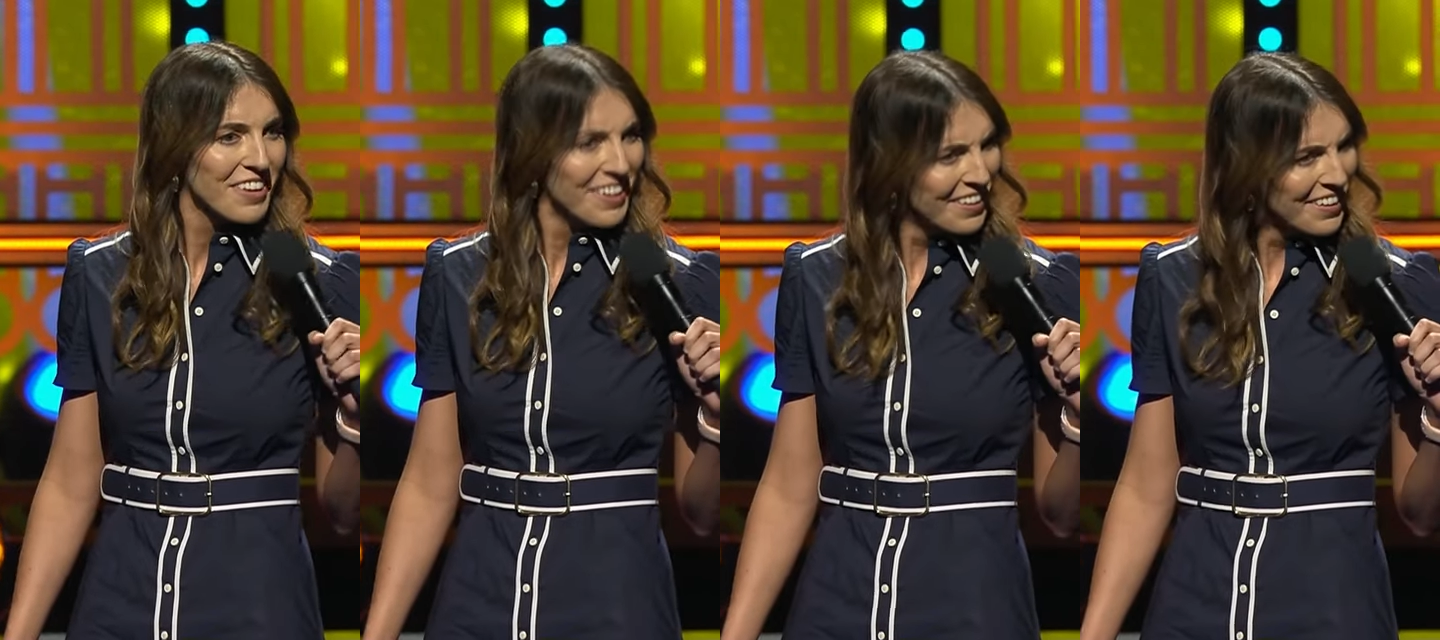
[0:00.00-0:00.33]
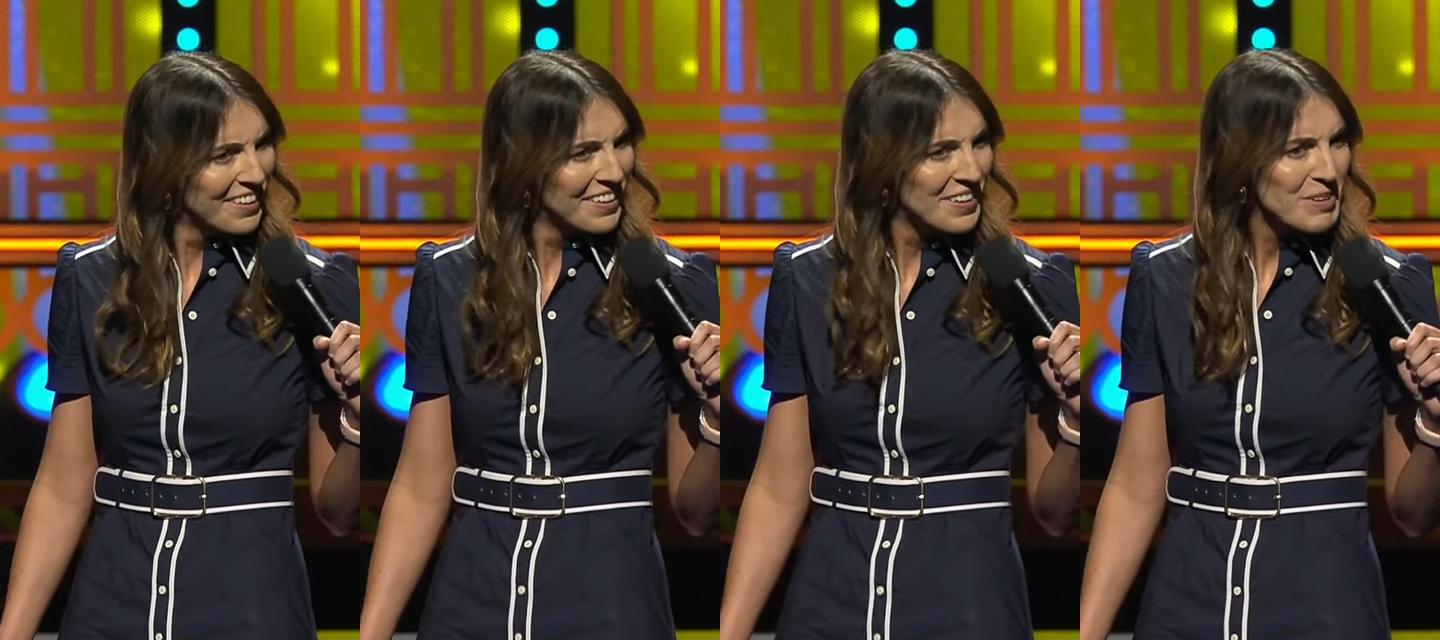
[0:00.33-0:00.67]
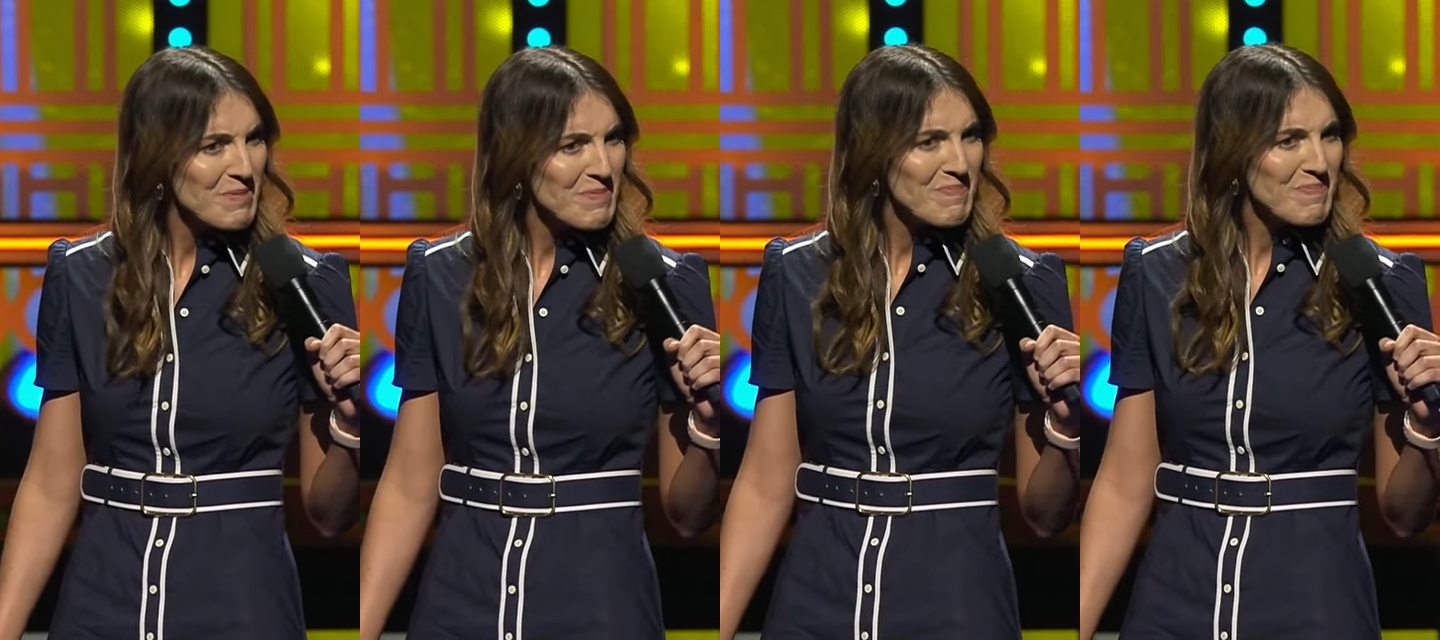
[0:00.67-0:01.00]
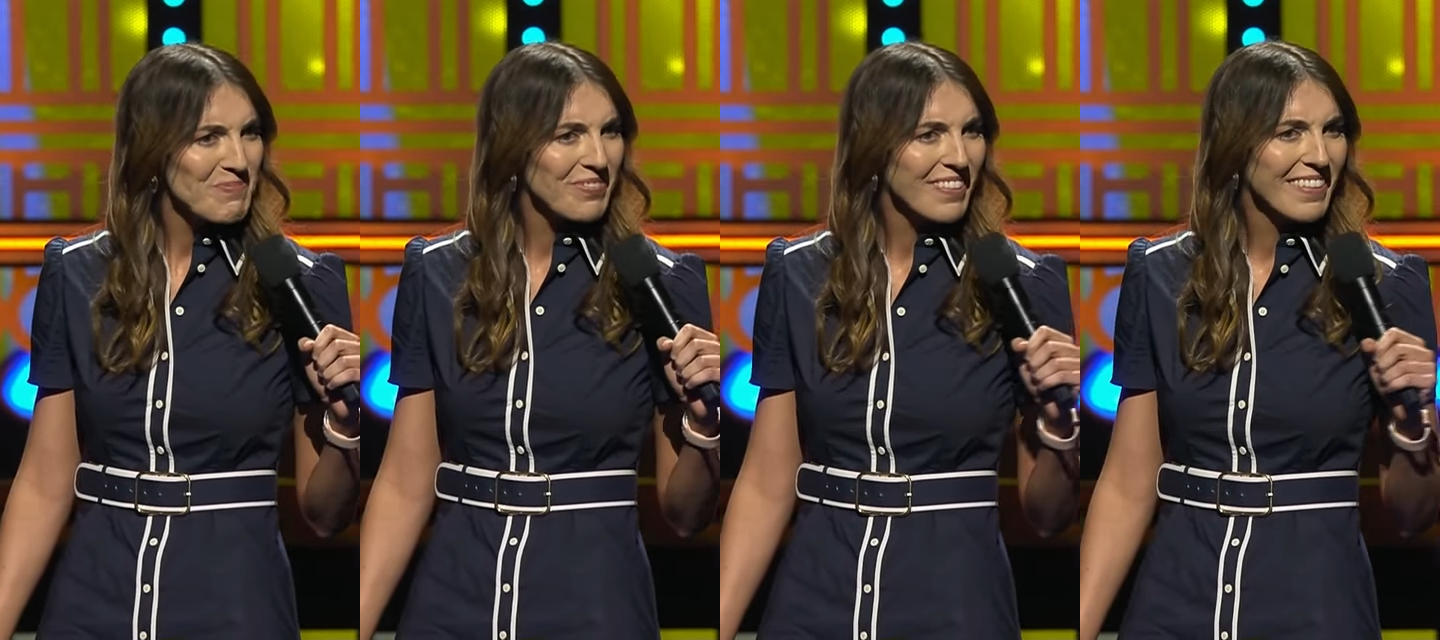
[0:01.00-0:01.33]

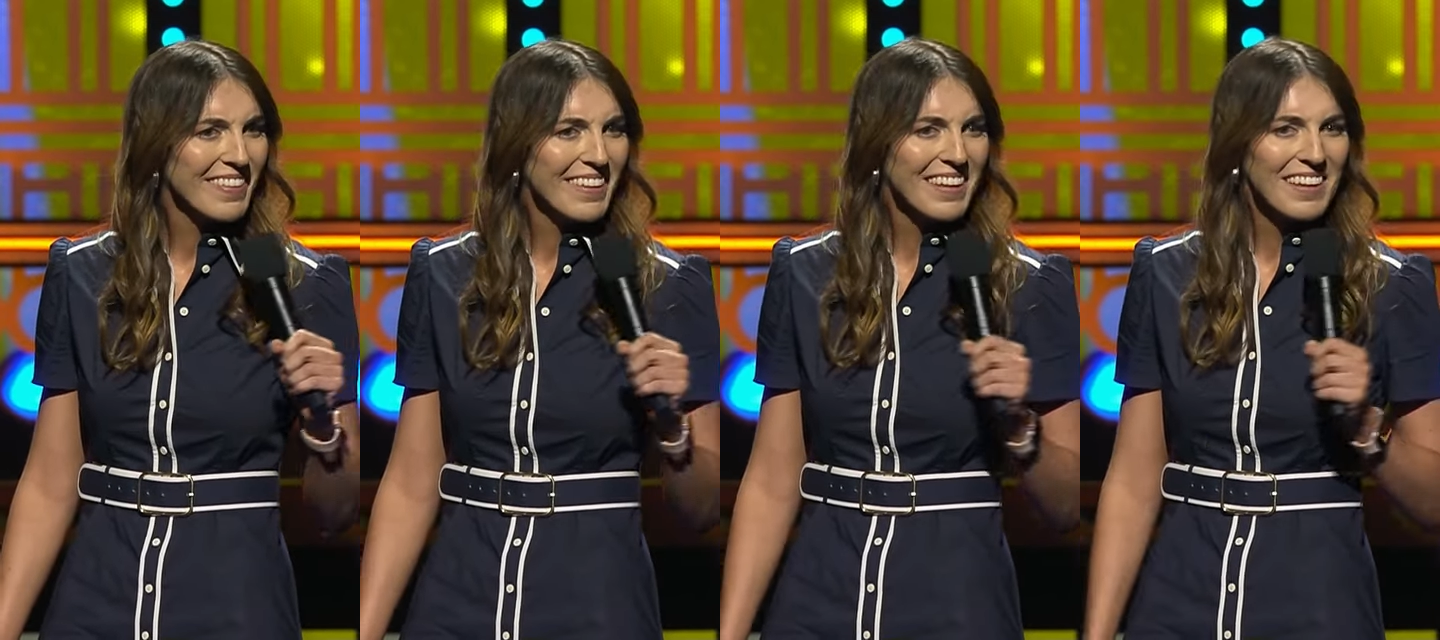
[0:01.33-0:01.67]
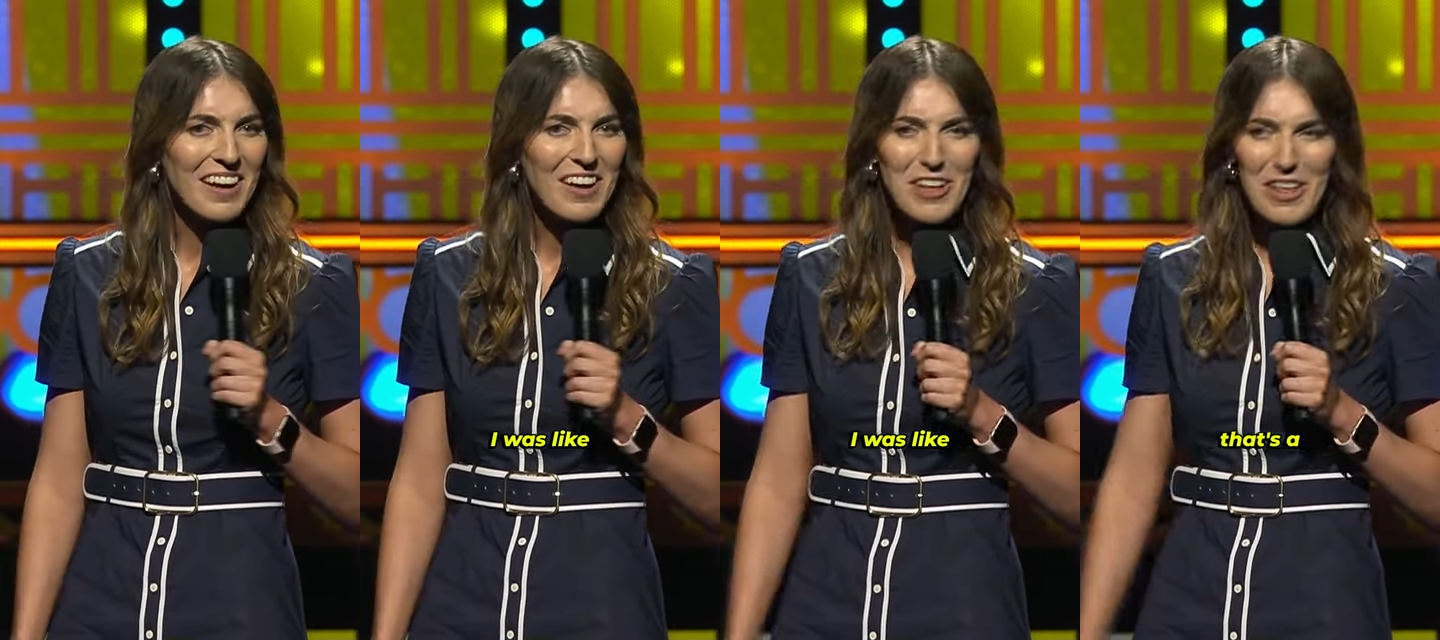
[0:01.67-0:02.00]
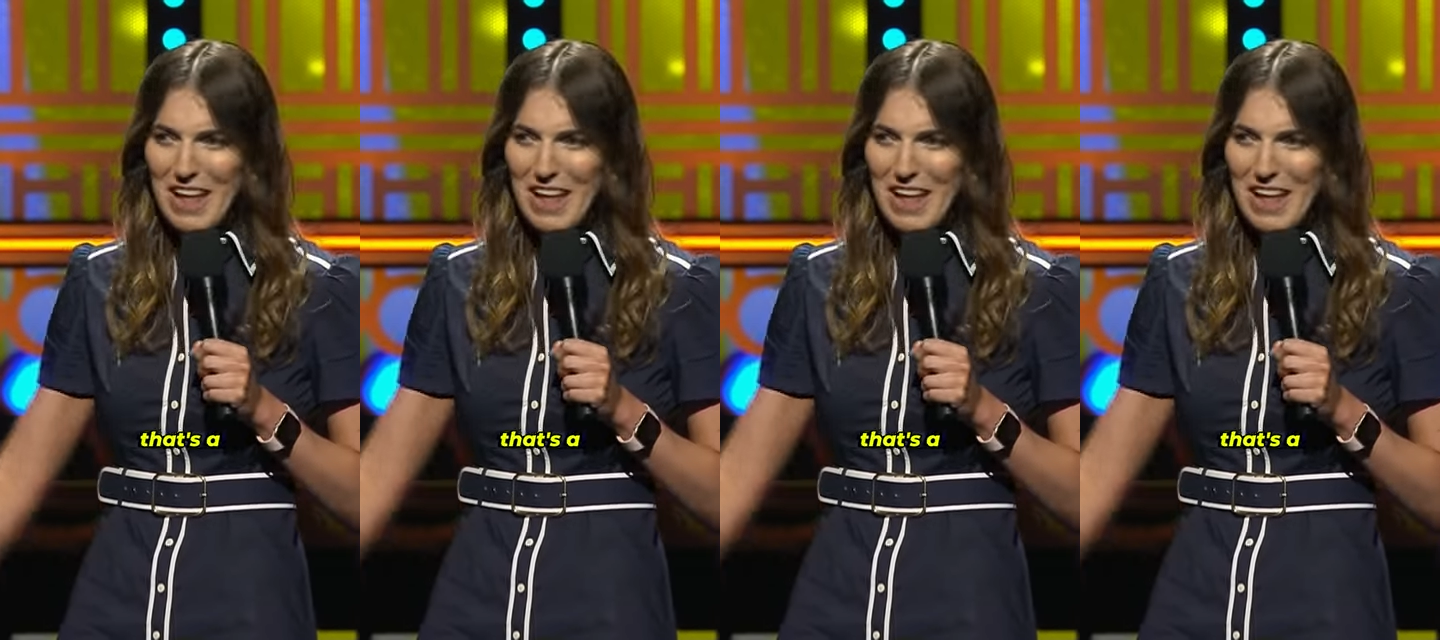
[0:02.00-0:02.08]
I was like,